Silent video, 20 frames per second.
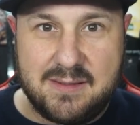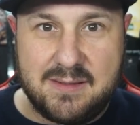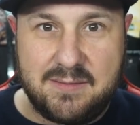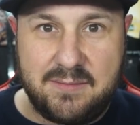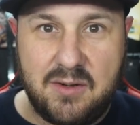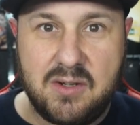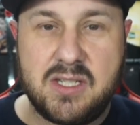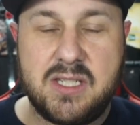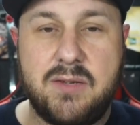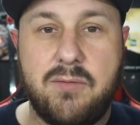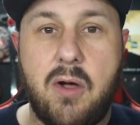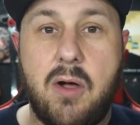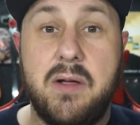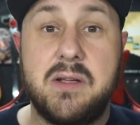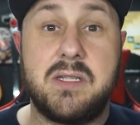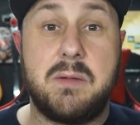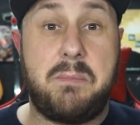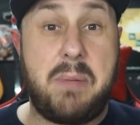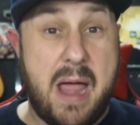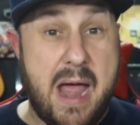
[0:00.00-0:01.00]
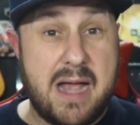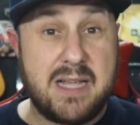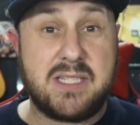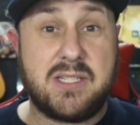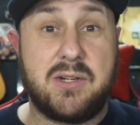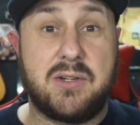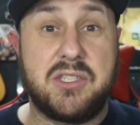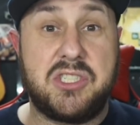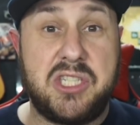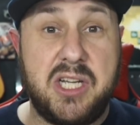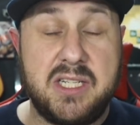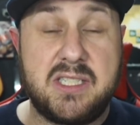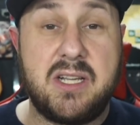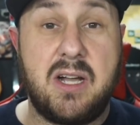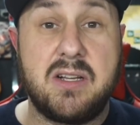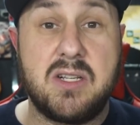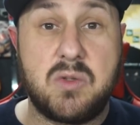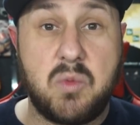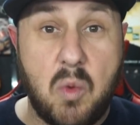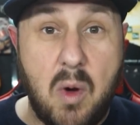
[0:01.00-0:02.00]
First of all, he's a pastor, cheats
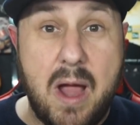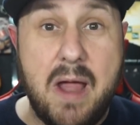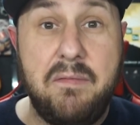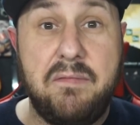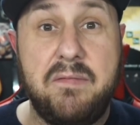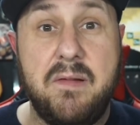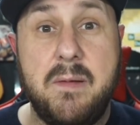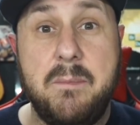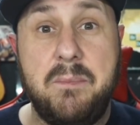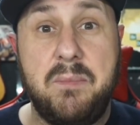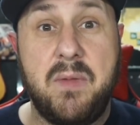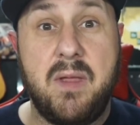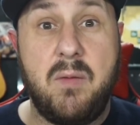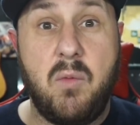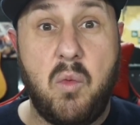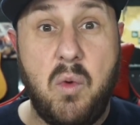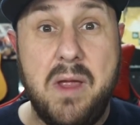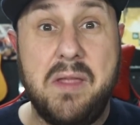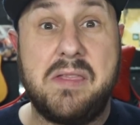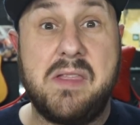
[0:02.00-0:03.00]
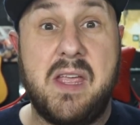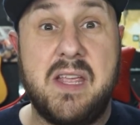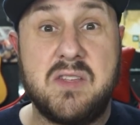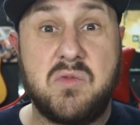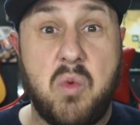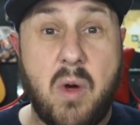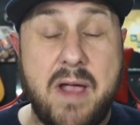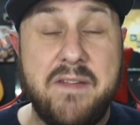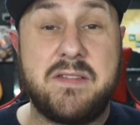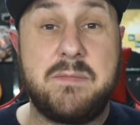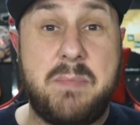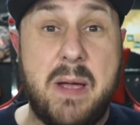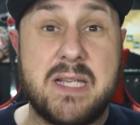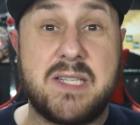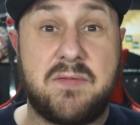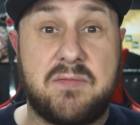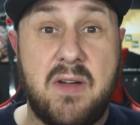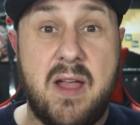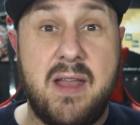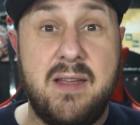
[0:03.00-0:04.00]
on his wife with his wife's
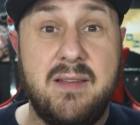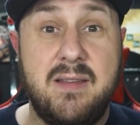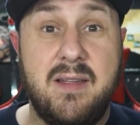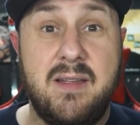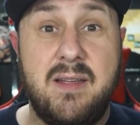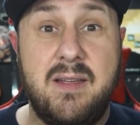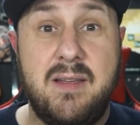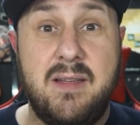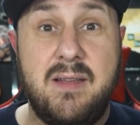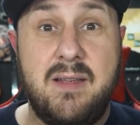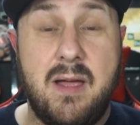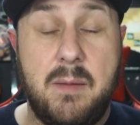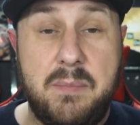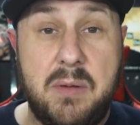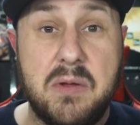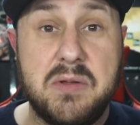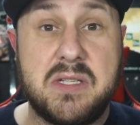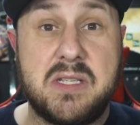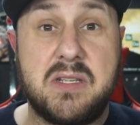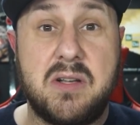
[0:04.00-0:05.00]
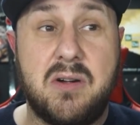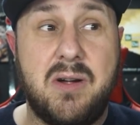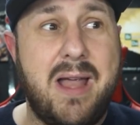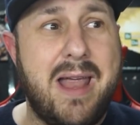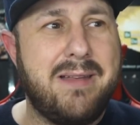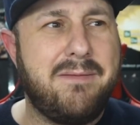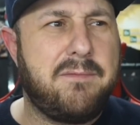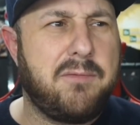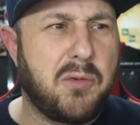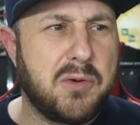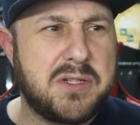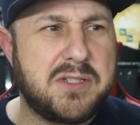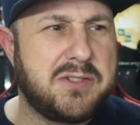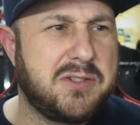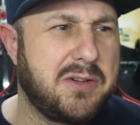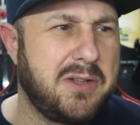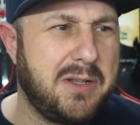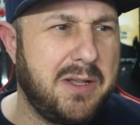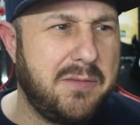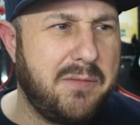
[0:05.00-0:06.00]
best friend, abuses her, and forces
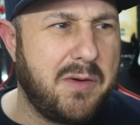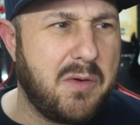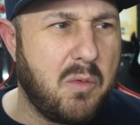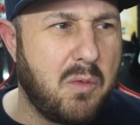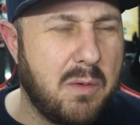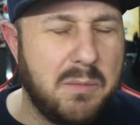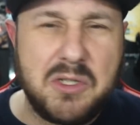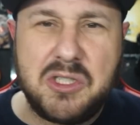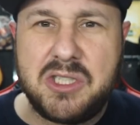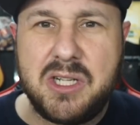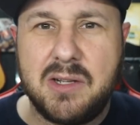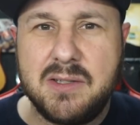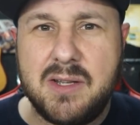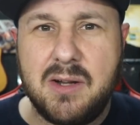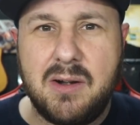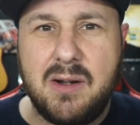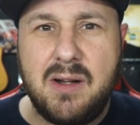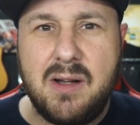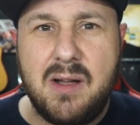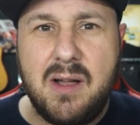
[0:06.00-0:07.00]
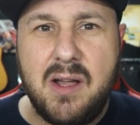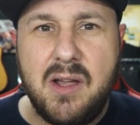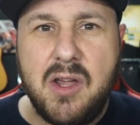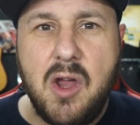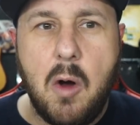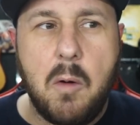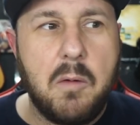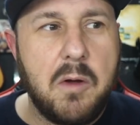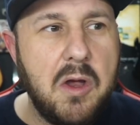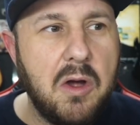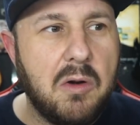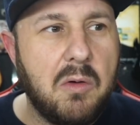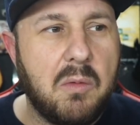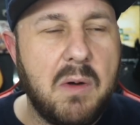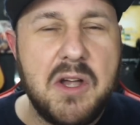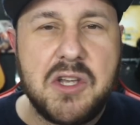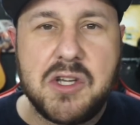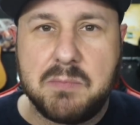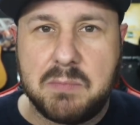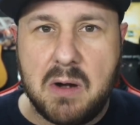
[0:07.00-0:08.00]
her to live in a woman's shelter. Yo, you're
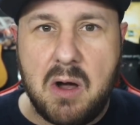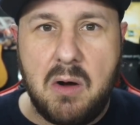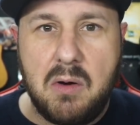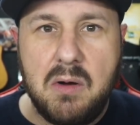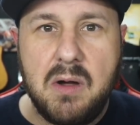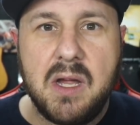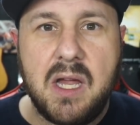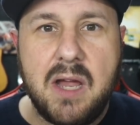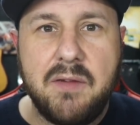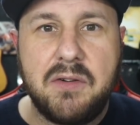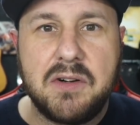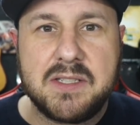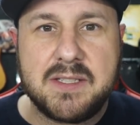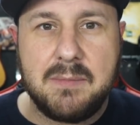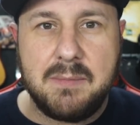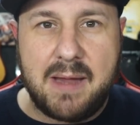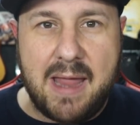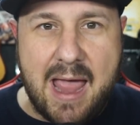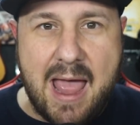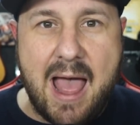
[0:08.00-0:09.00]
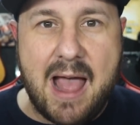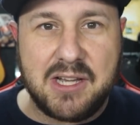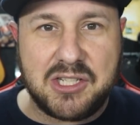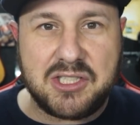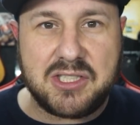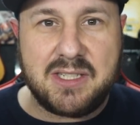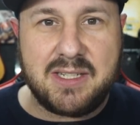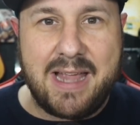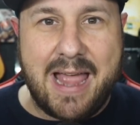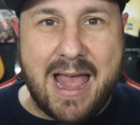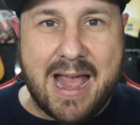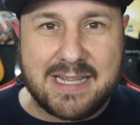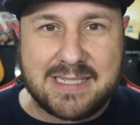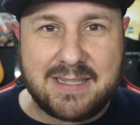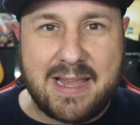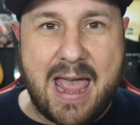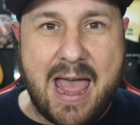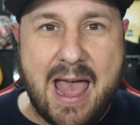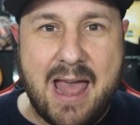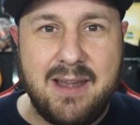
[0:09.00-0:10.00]
rich, bro. Give her some cash,
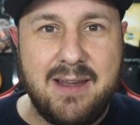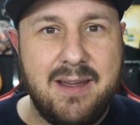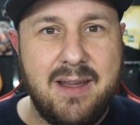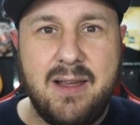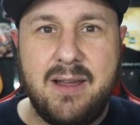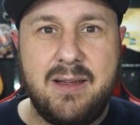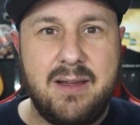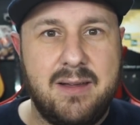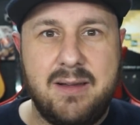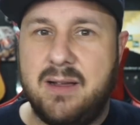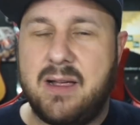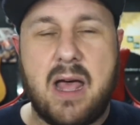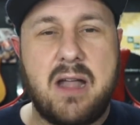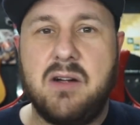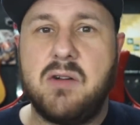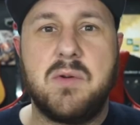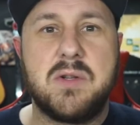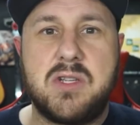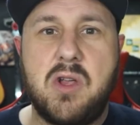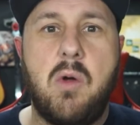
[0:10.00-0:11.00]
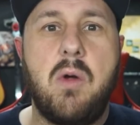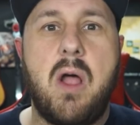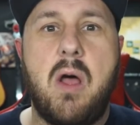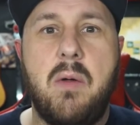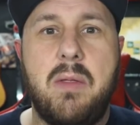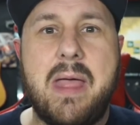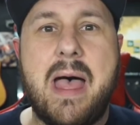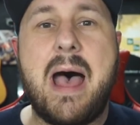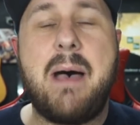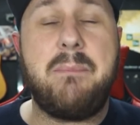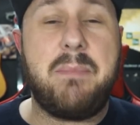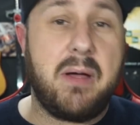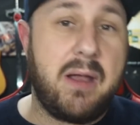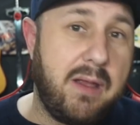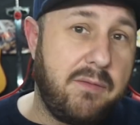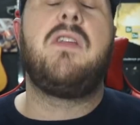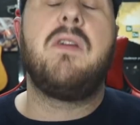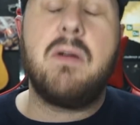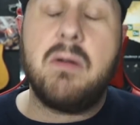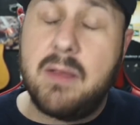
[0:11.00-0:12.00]
ass hat. I don't know what's going on with that,
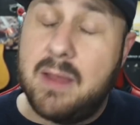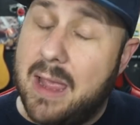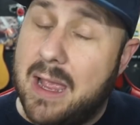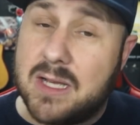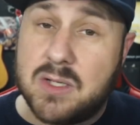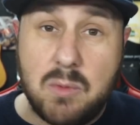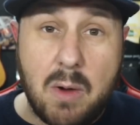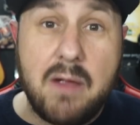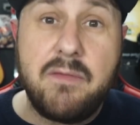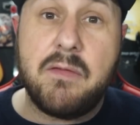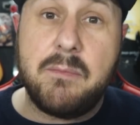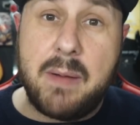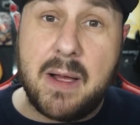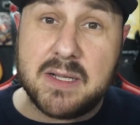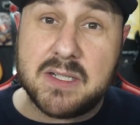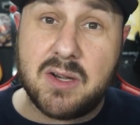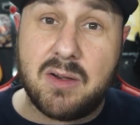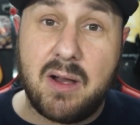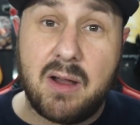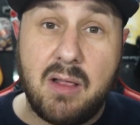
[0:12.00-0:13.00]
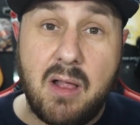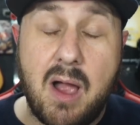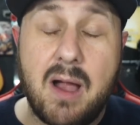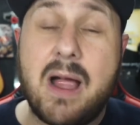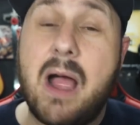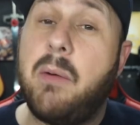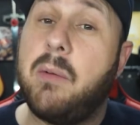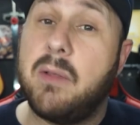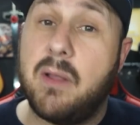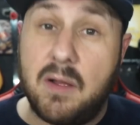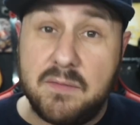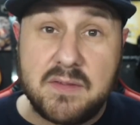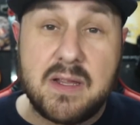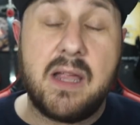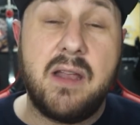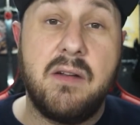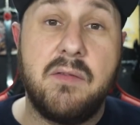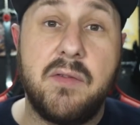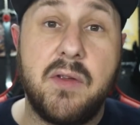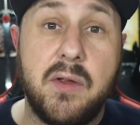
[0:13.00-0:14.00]
but if you're the ex-wife of Pastor Greg Locke, I would love
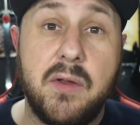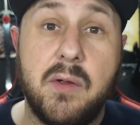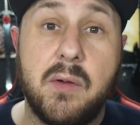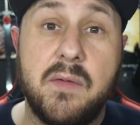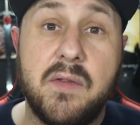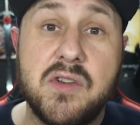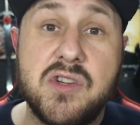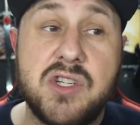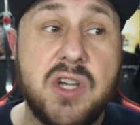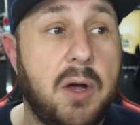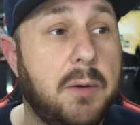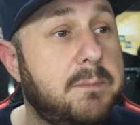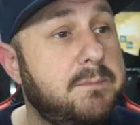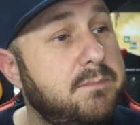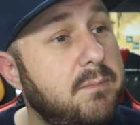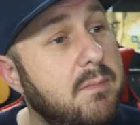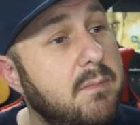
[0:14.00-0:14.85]
to interview you in this show.